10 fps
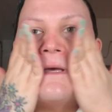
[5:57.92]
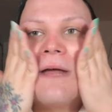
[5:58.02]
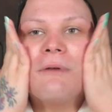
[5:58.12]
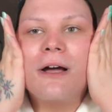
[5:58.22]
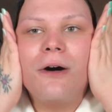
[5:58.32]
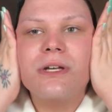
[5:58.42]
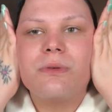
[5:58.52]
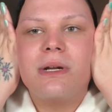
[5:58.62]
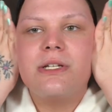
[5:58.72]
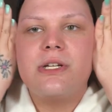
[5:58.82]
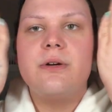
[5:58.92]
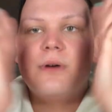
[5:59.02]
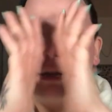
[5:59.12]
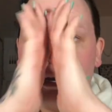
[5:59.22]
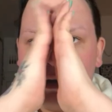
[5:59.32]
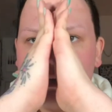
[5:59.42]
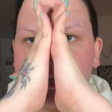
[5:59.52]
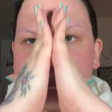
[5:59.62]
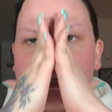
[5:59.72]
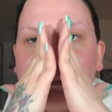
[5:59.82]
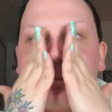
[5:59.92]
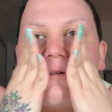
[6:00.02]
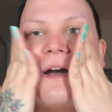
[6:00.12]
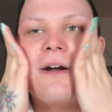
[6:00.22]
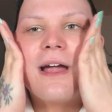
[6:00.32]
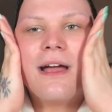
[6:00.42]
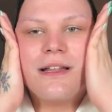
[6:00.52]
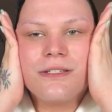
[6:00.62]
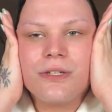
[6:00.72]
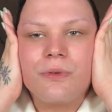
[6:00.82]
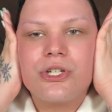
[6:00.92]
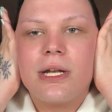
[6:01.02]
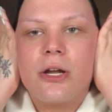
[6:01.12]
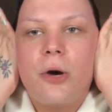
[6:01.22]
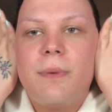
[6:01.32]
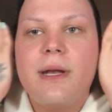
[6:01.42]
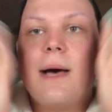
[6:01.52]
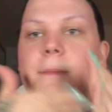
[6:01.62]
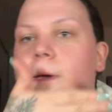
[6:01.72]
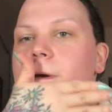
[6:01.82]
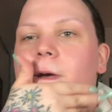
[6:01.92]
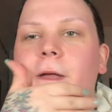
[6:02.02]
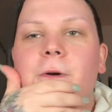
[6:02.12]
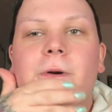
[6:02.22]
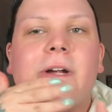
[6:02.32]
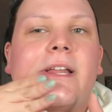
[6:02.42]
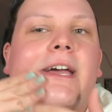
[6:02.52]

and we always wanna do our nice little prayer hands, which can open up and really